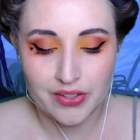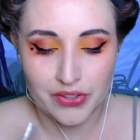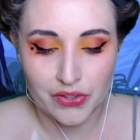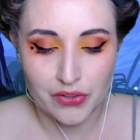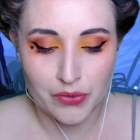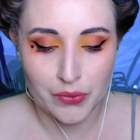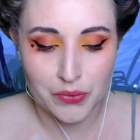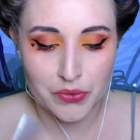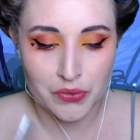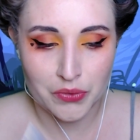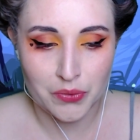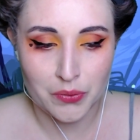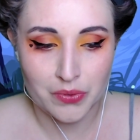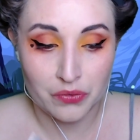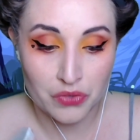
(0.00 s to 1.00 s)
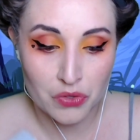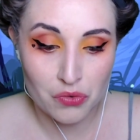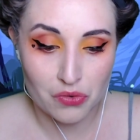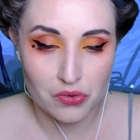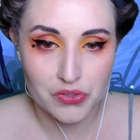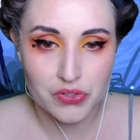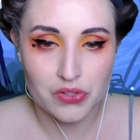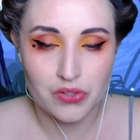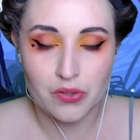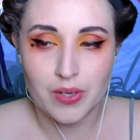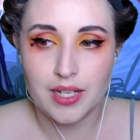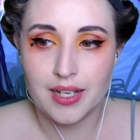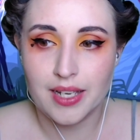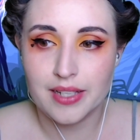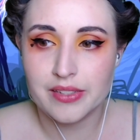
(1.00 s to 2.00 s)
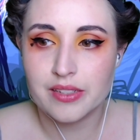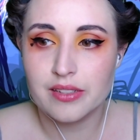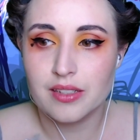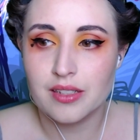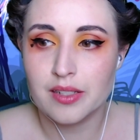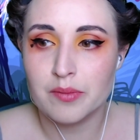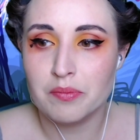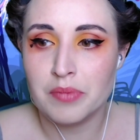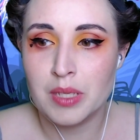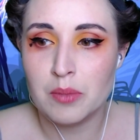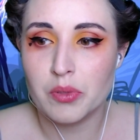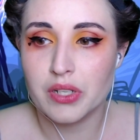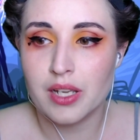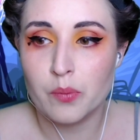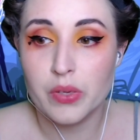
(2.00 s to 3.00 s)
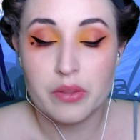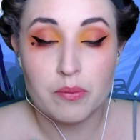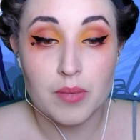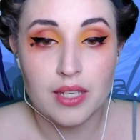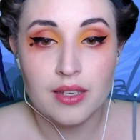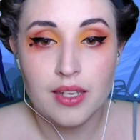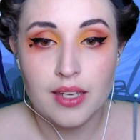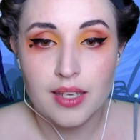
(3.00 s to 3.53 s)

go to the funeral, so I had asked people to come with me,